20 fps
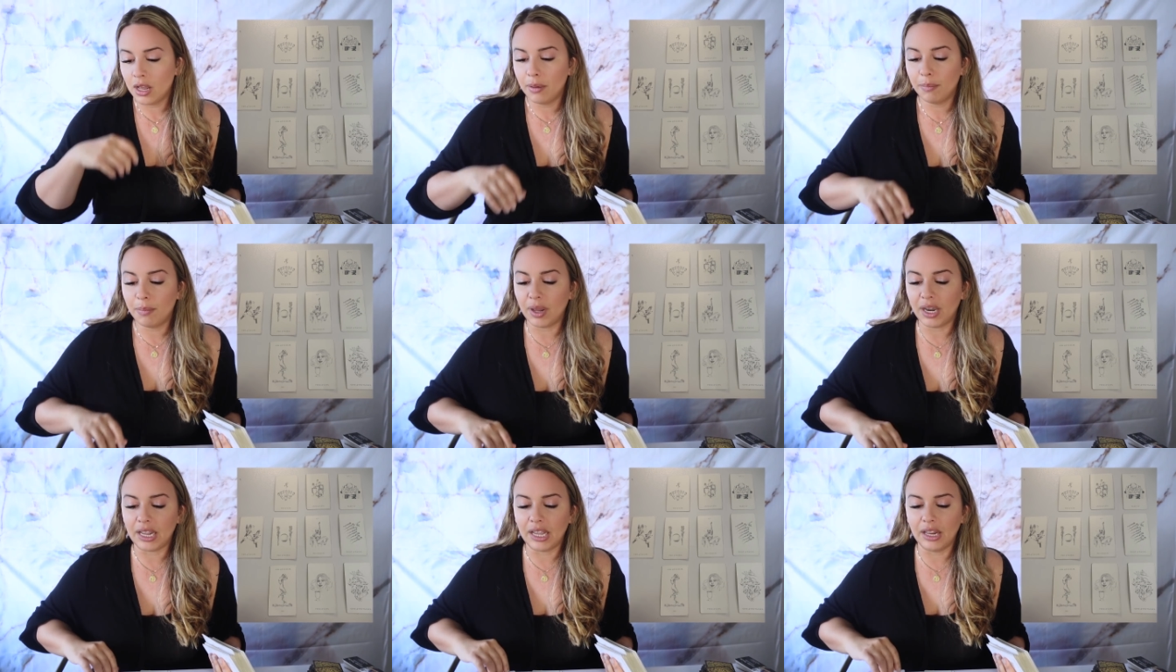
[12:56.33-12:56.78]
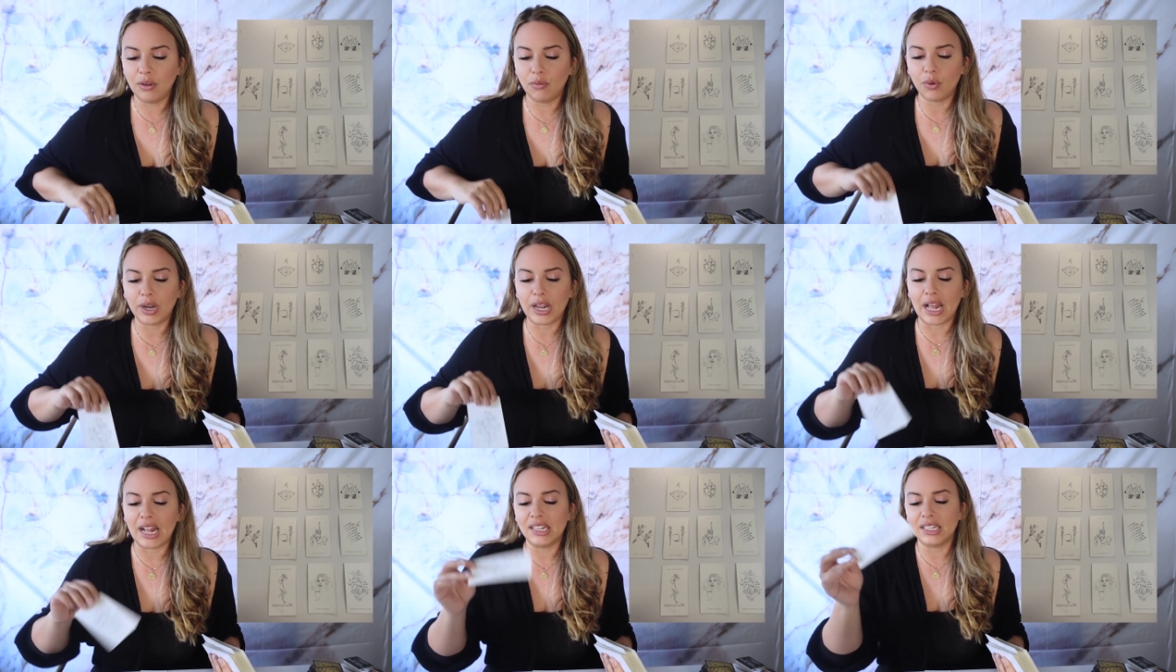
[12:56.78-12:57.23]
But in
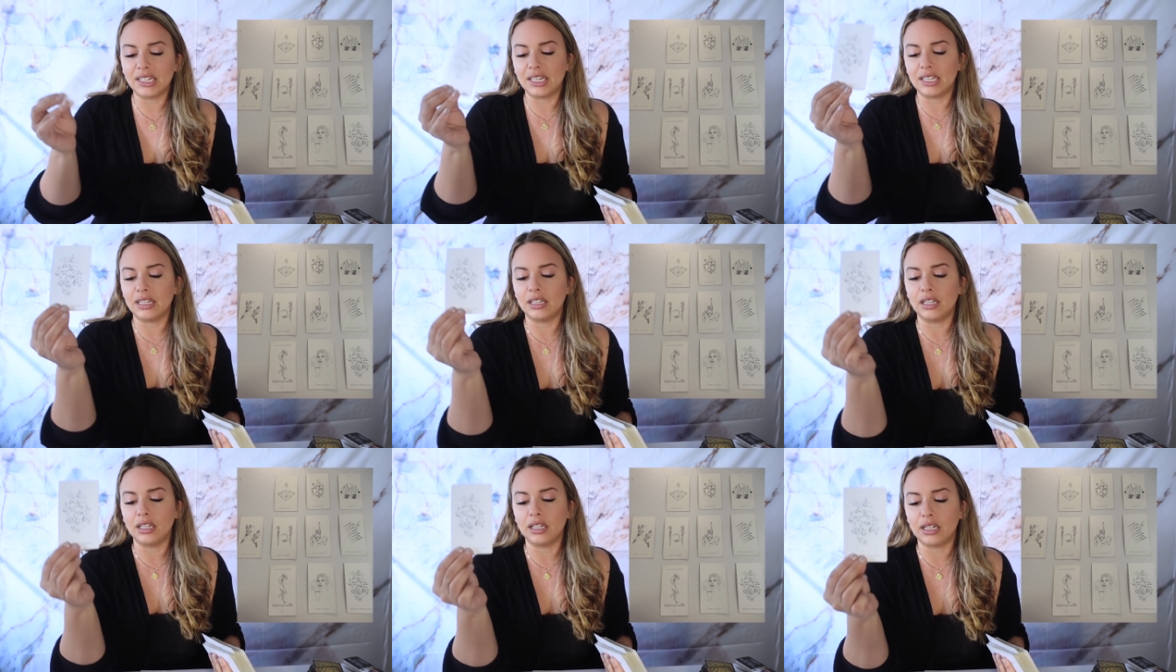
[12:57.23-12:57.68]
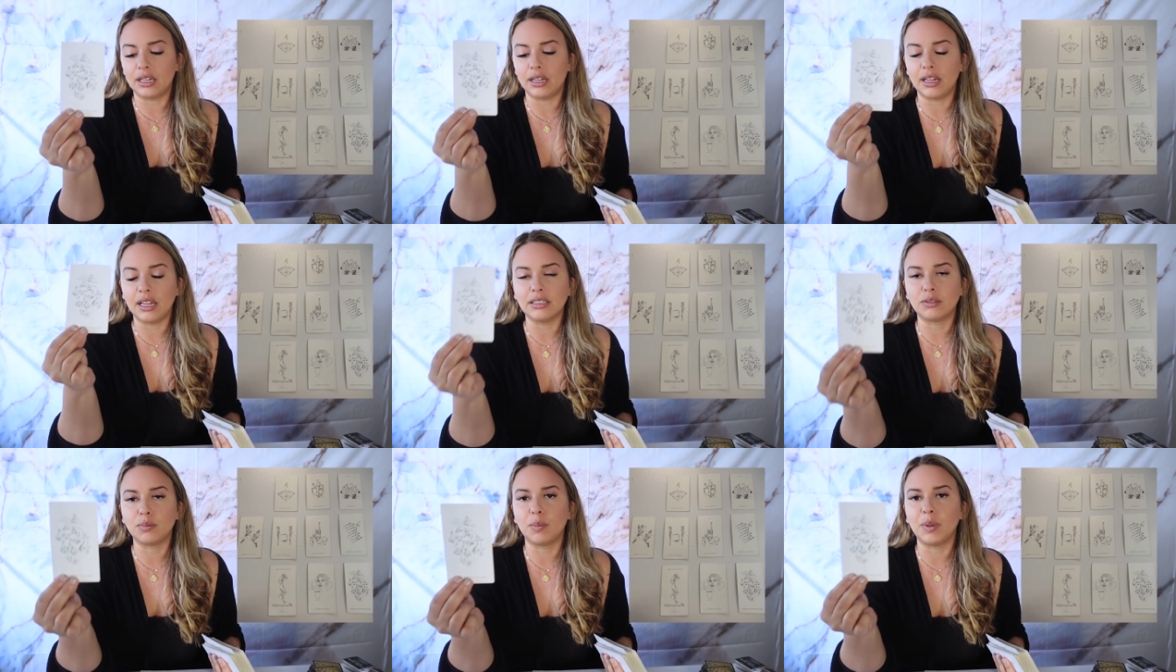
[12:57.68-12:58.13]
reality,
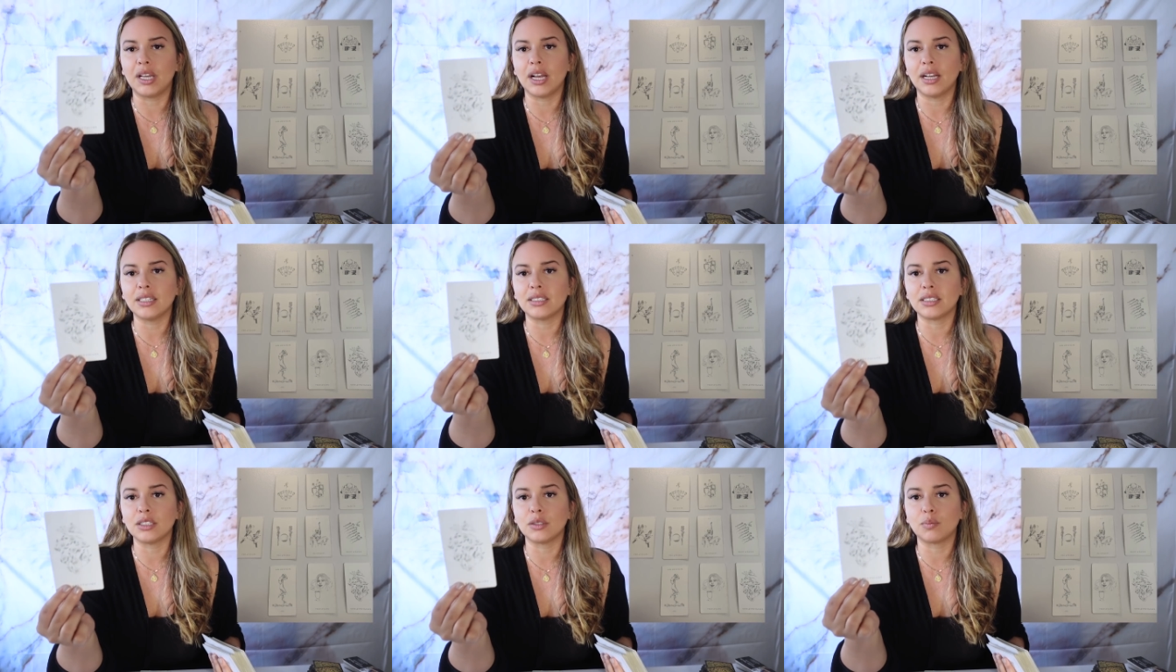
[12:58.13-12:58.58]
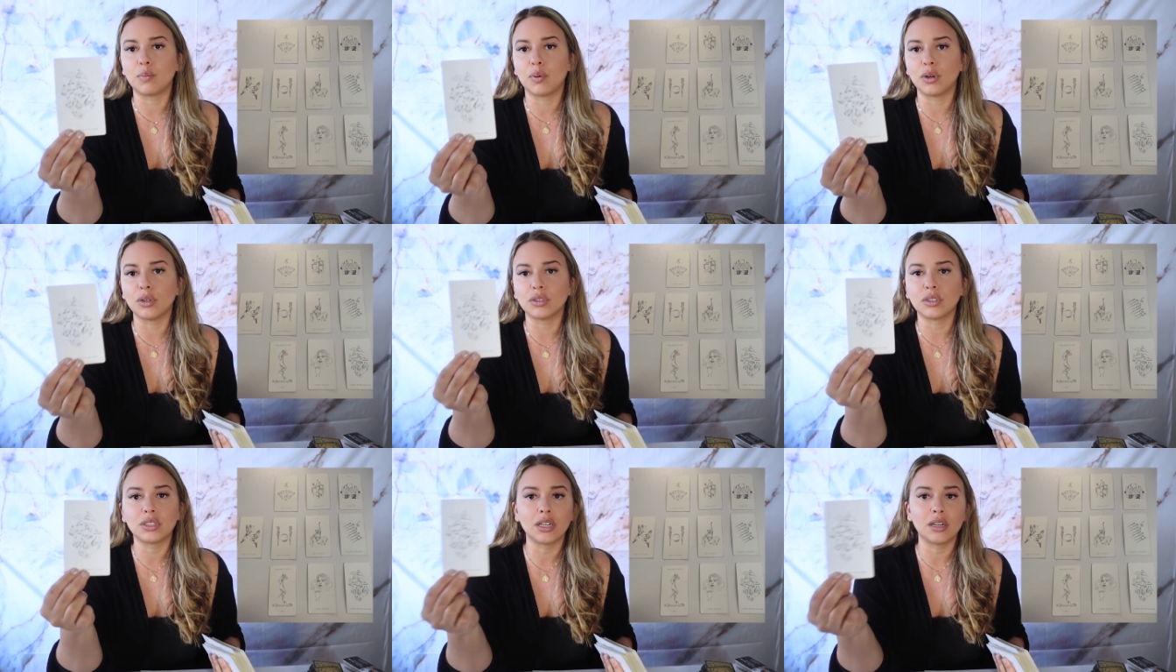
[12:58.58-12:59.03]
it's because this
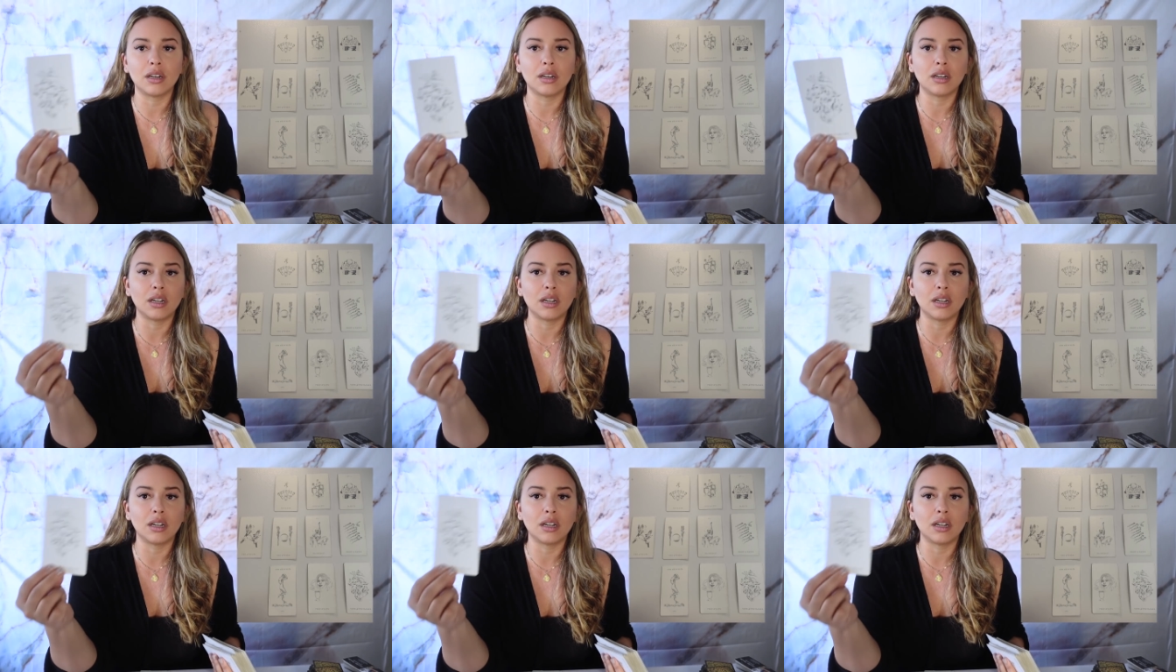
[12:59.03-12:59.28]
person